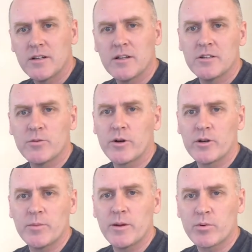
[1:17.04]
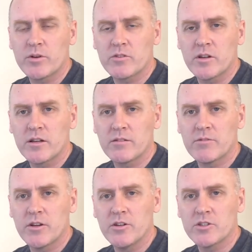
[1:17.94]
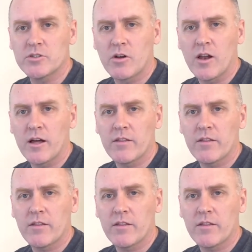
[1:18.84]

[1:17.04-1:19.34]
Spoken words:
you want it to be in pristine condition, not like